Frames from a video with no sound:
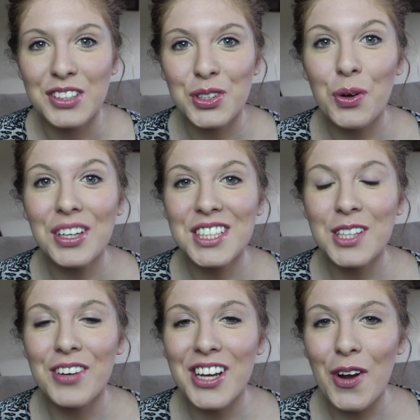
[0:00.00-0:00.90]
So question
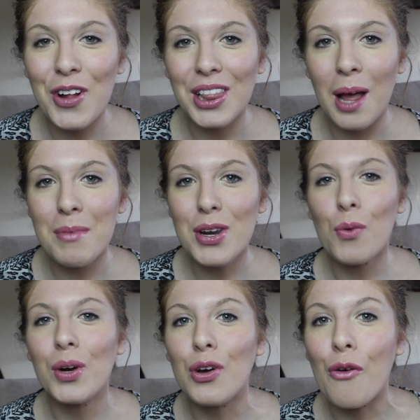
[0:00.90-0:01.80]
of the video, let me
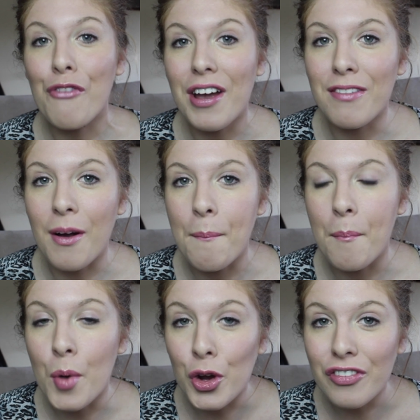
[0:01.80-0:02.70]
know what your favorite
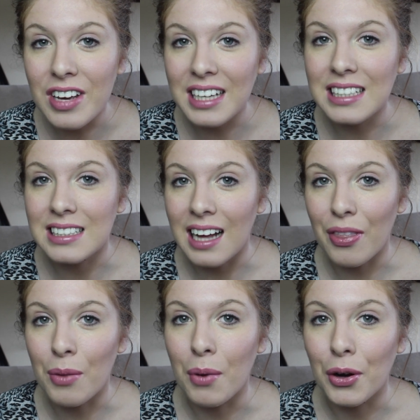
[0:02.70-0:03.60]
movie is at
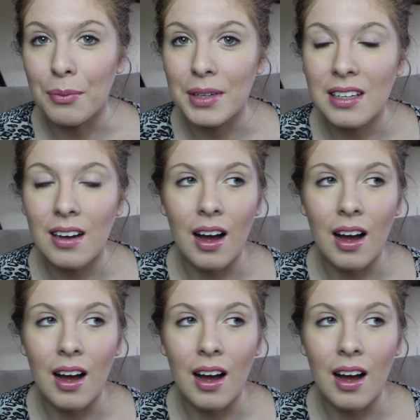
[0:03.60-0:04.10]
the moment.